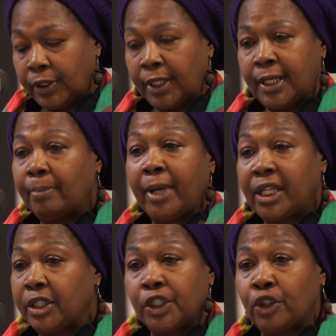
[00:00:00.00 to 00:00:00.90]
and I'm
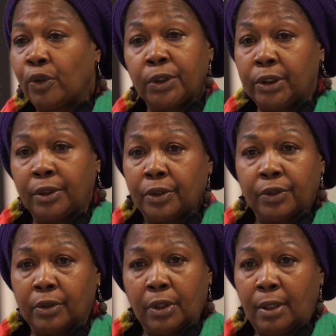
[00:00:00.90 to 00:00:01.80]
making
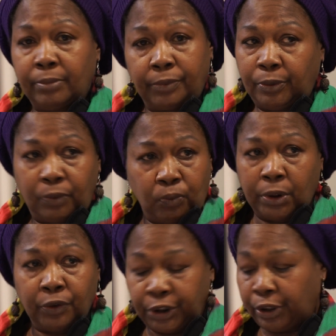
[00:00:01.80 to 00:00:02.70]
assertions, I'm
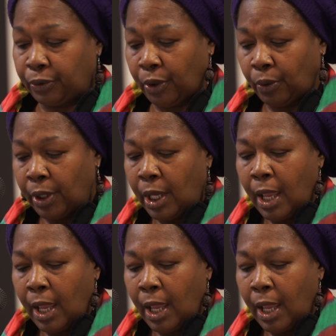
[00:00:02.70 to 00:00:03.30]
real general,